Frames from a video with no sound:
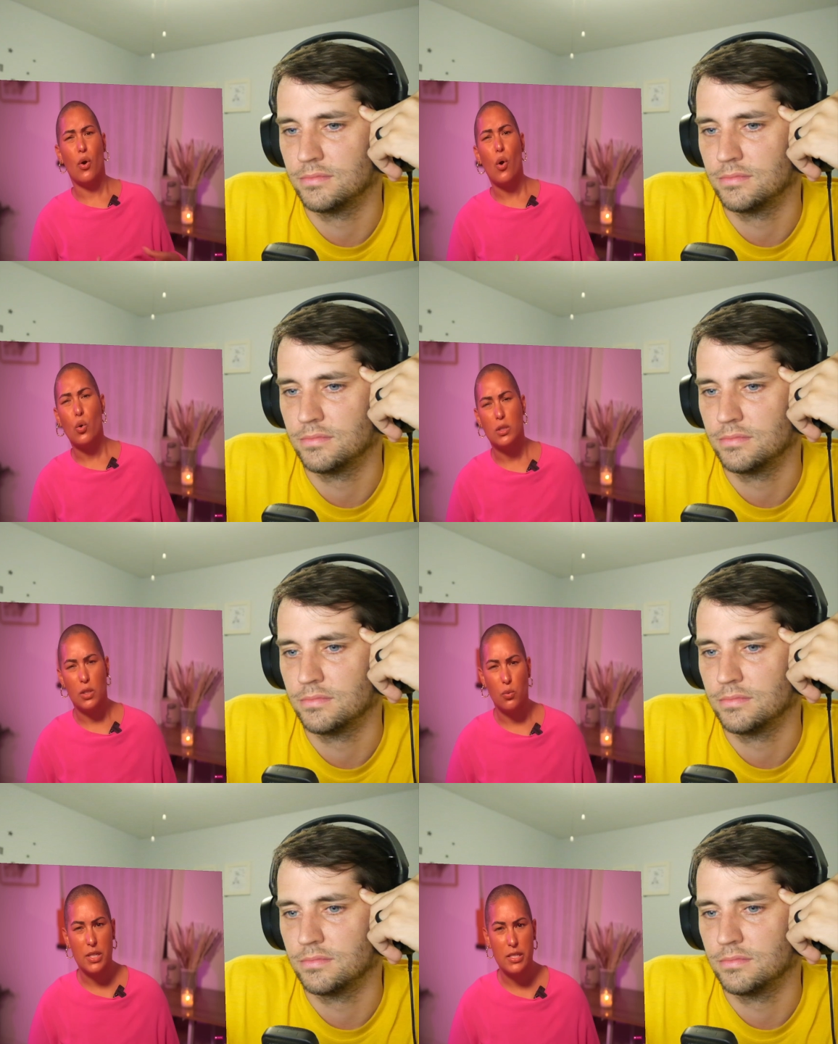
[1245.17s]
Speaker 1: a
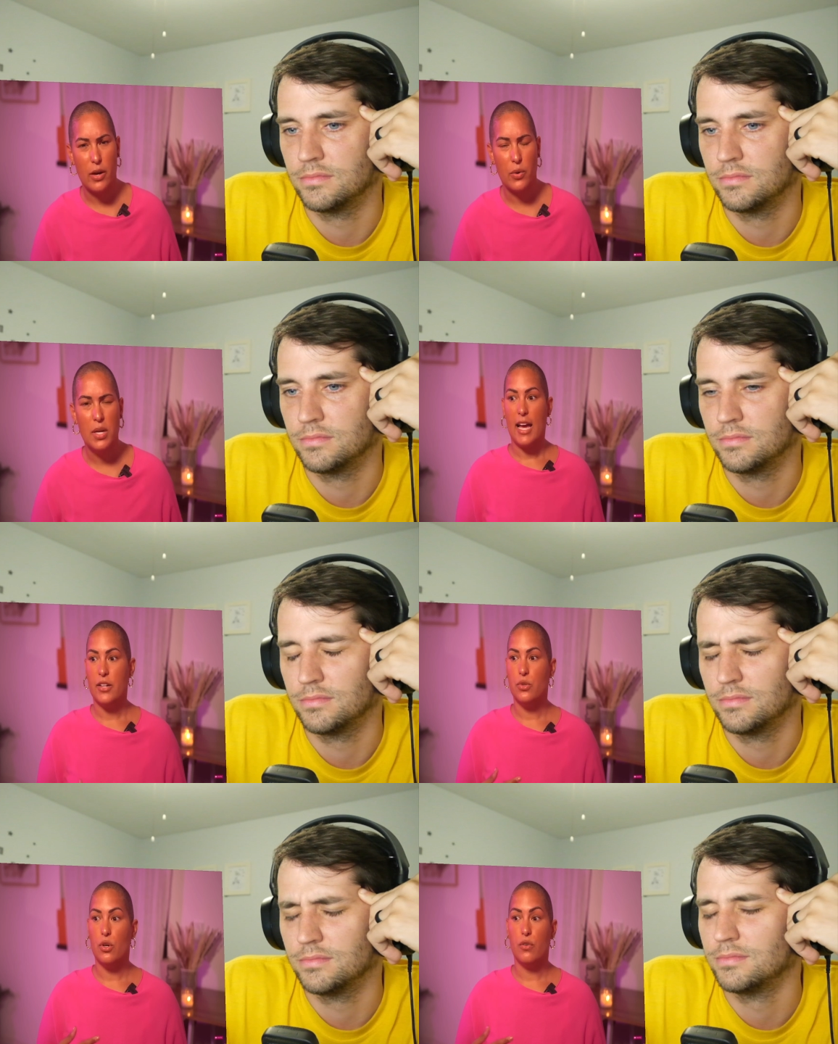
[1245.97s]
hole in the window.
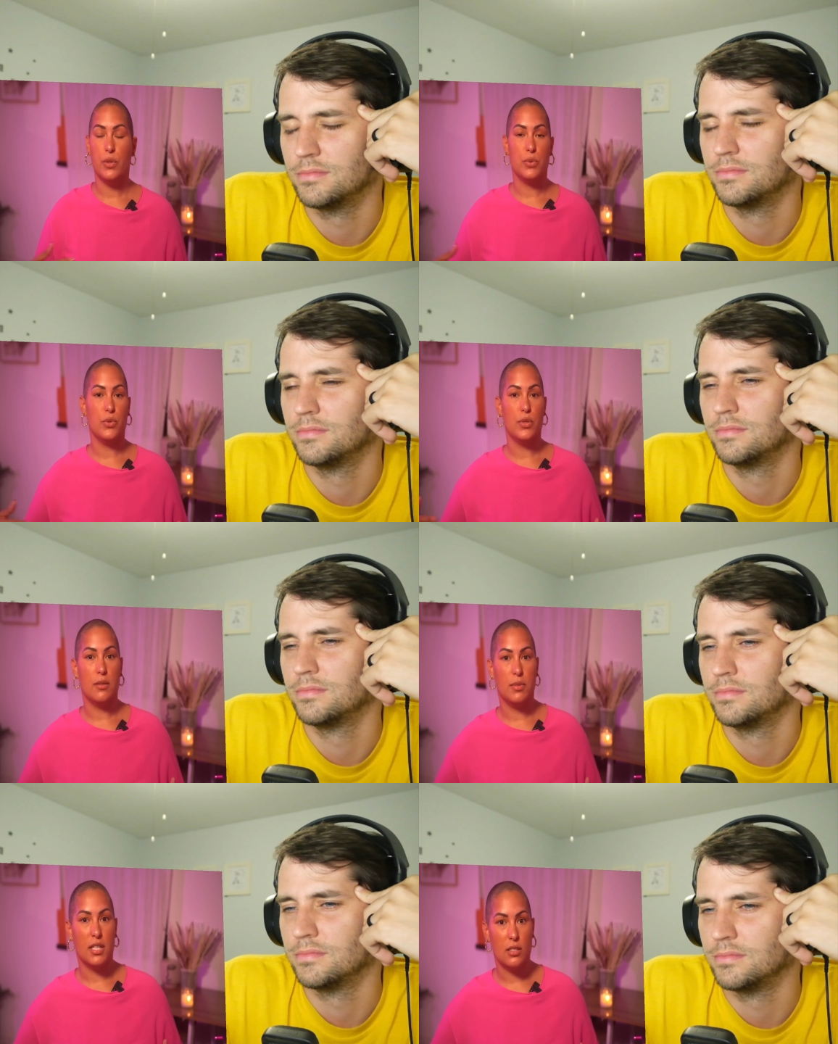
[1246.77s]
I don't know if he was
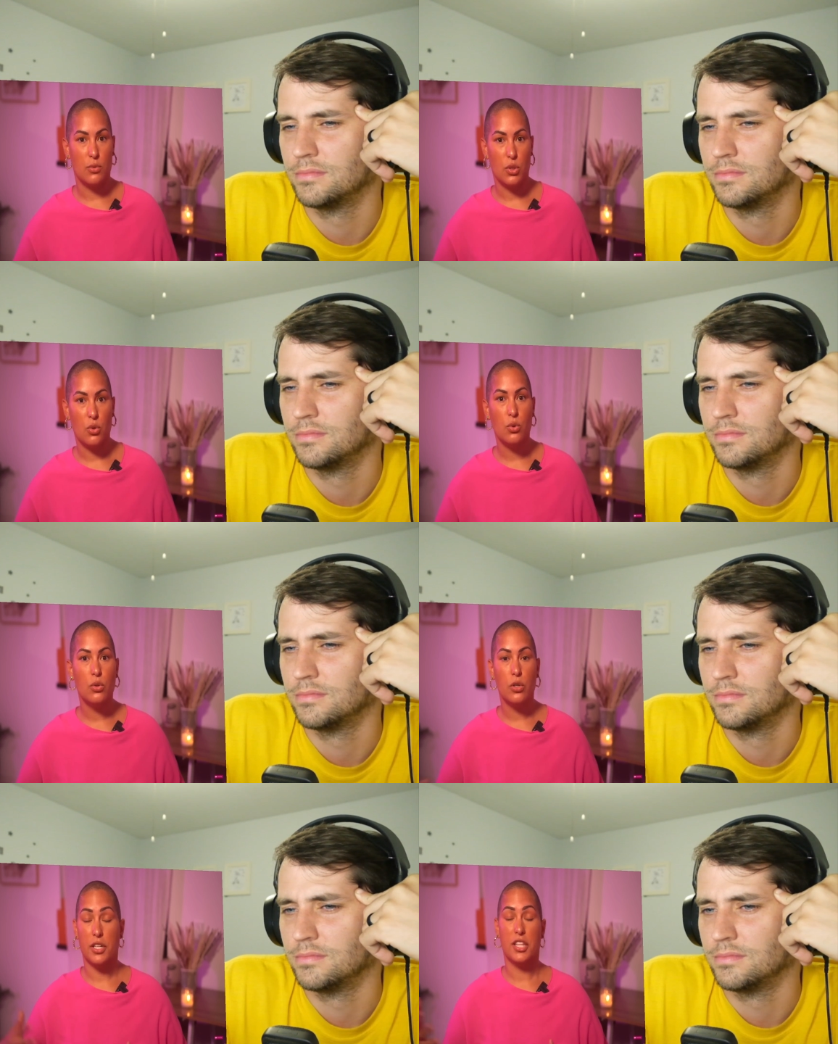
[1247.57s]
doing it because he was
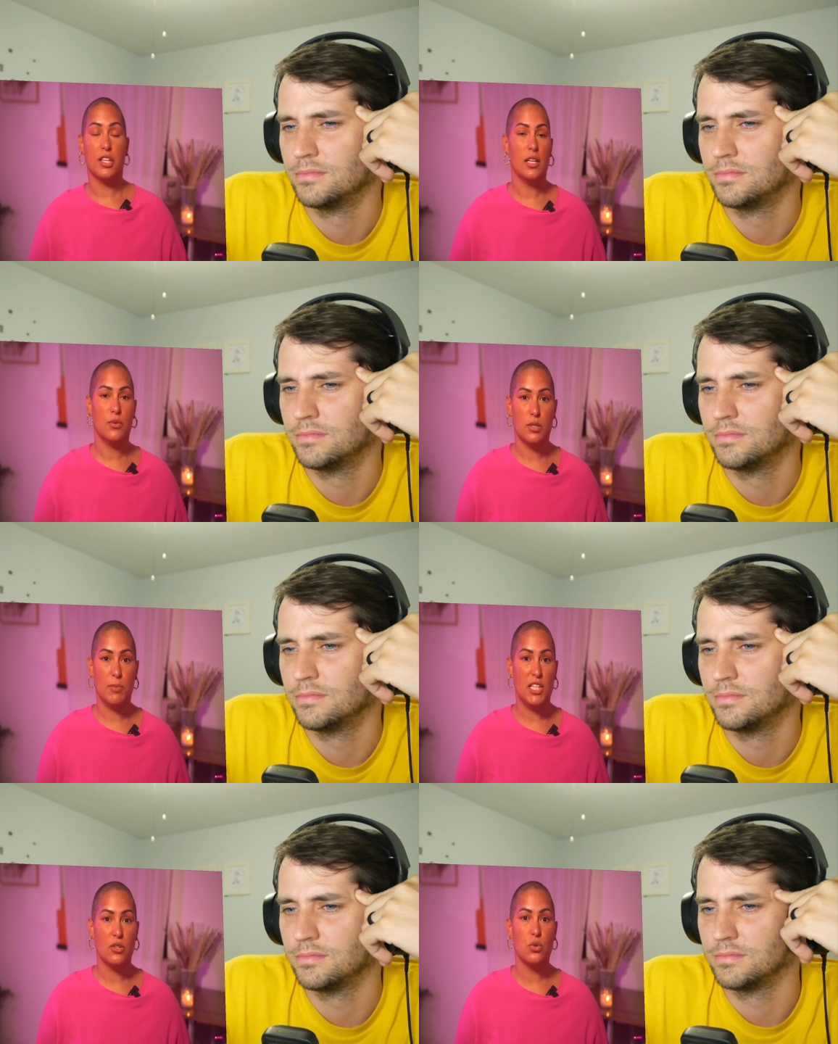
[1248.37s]
cool or he thought he
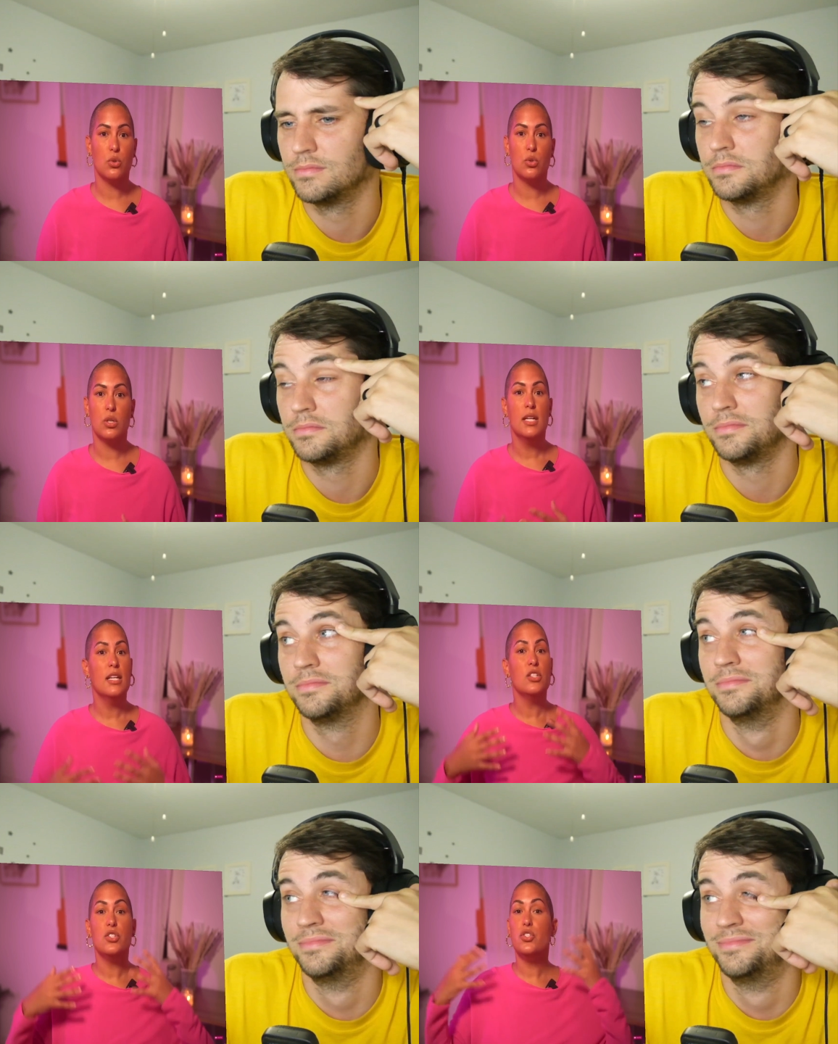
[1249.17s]
was being cool.
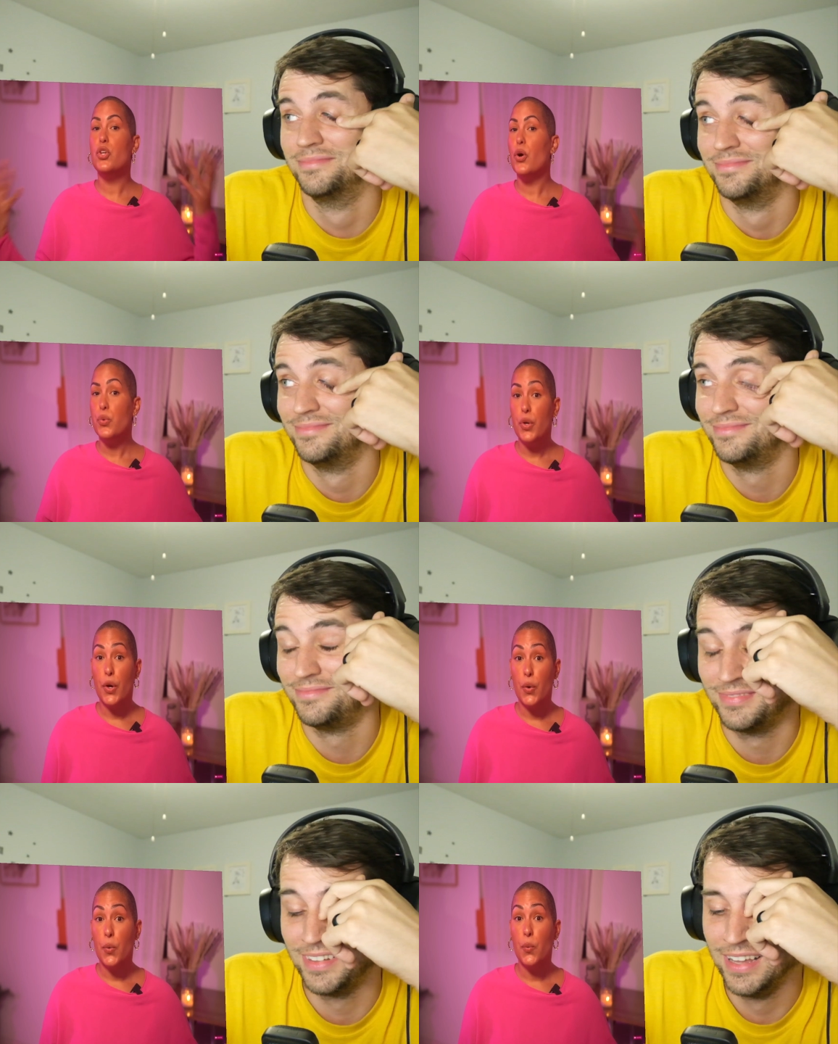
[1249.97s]
don't
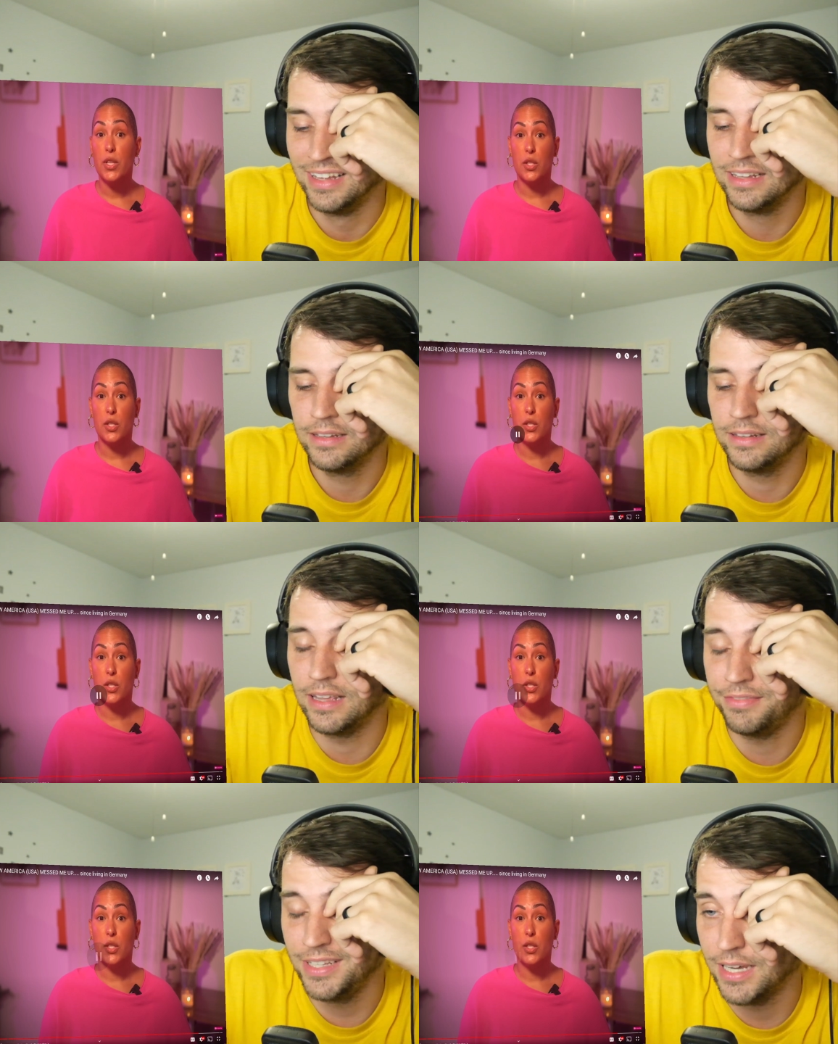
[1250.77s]
know what the
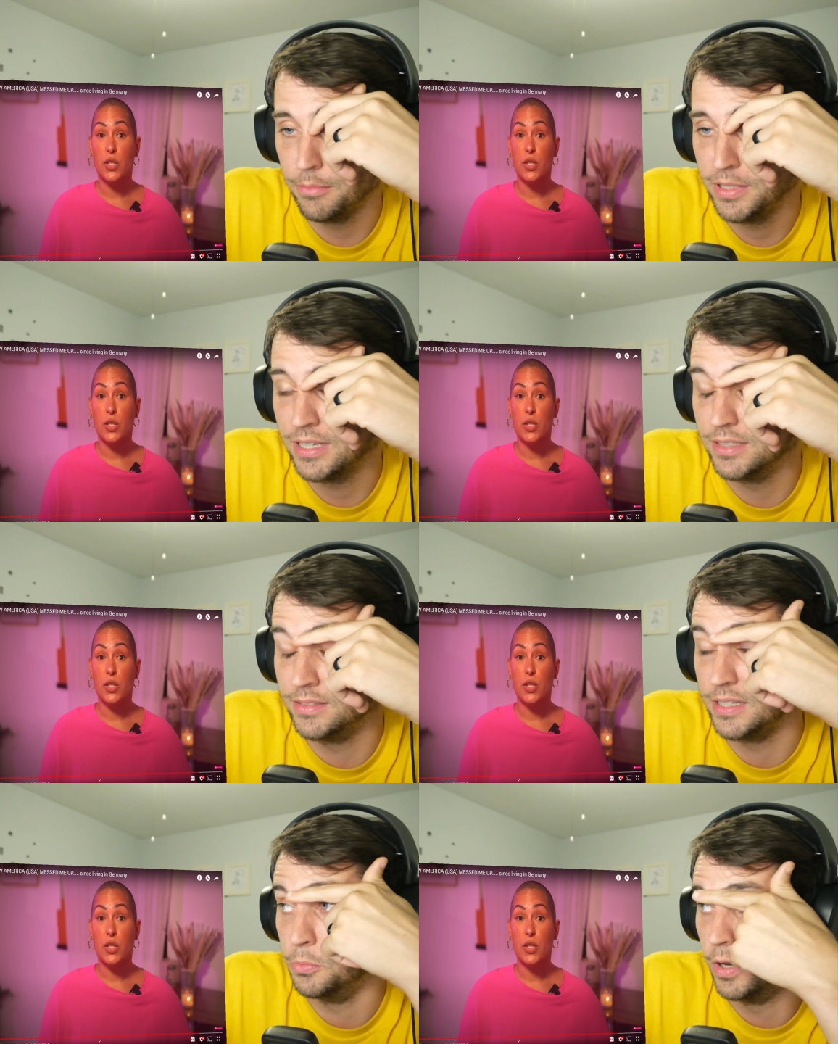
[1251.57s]
Speaker 2: Definitely not
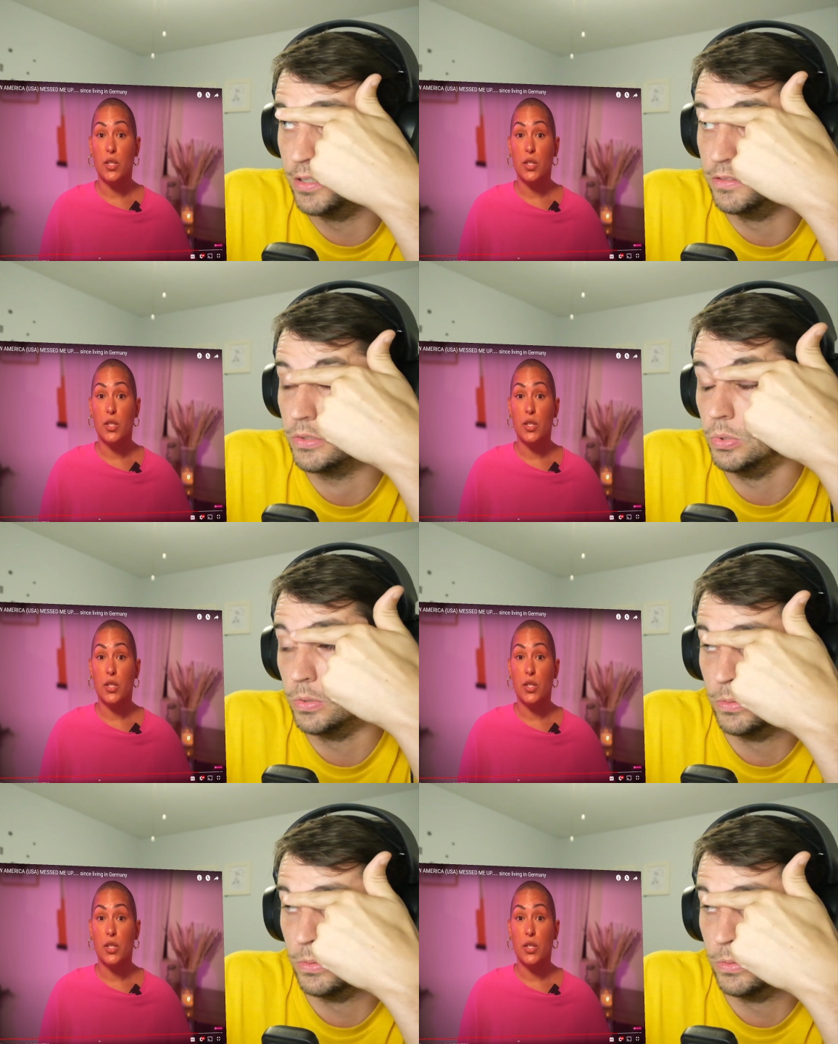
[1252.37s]
because he was cool.